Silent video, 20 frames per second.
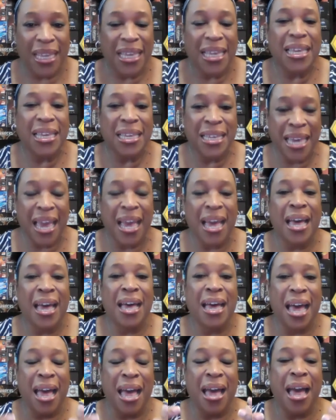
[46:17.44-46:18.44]
yeah,
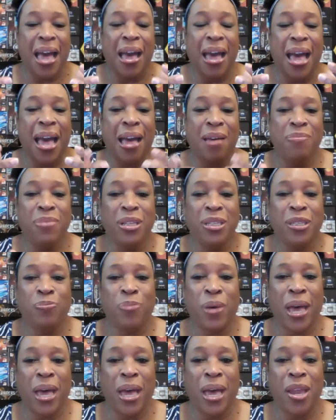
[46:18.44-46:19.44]
I'm
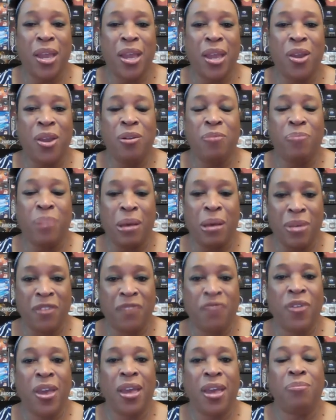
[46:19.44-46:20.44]
inspired by my
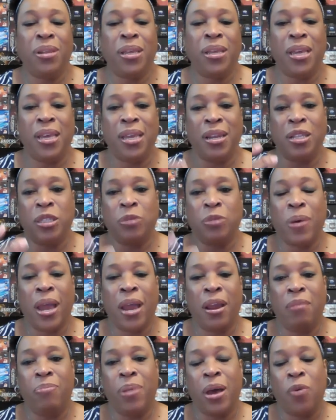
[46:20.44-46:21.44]
family and
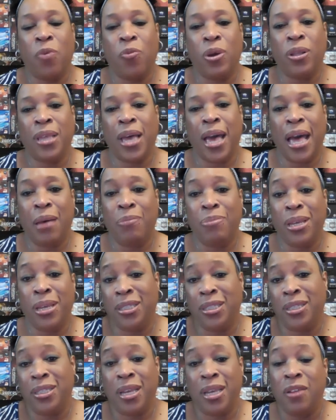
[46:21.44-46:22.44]
inspired by what the hobby has
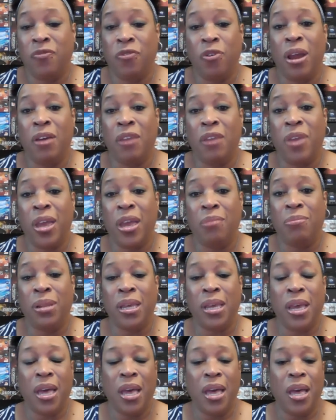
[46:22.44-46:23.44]
done for our family.
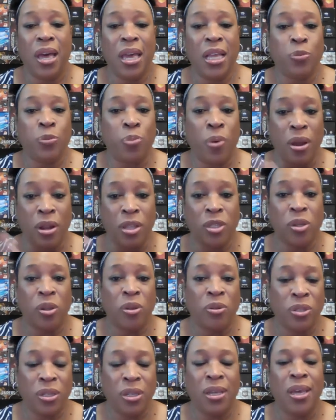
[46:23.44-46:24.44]
It's brought us
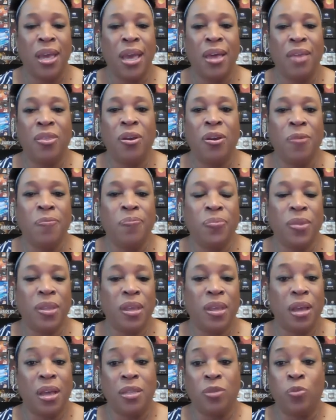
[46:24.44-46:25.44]
closer together
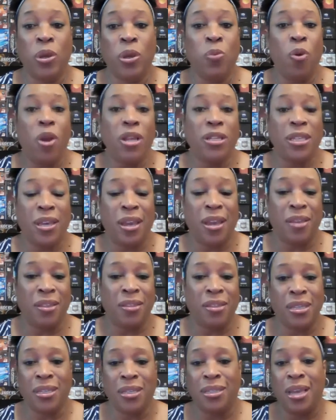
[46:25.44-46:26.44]
because we work together.
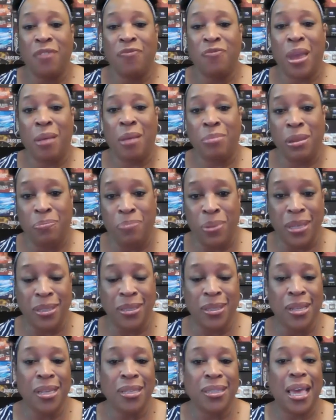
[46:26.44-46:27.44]
This is our family
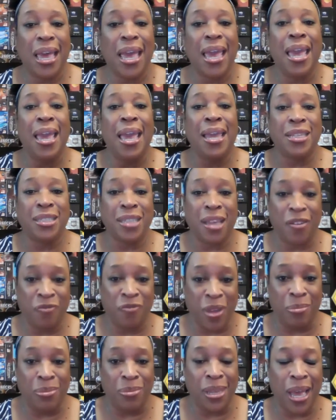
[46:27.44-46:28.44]
business and it's our
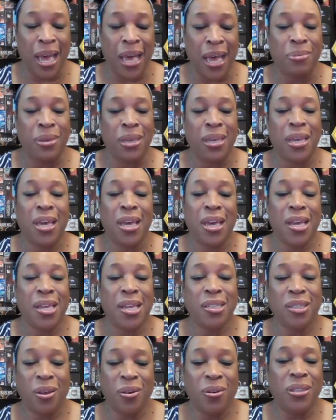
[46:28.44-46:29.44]
family hobby.
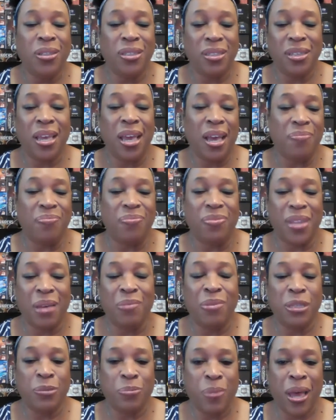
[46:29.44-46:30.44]
So yeah, I'm
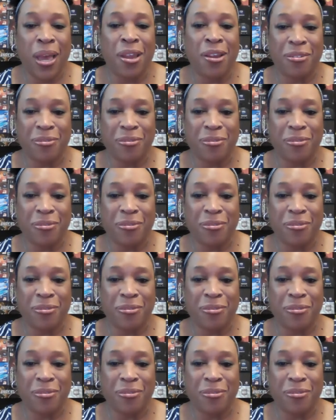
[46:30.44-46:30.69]
inspired.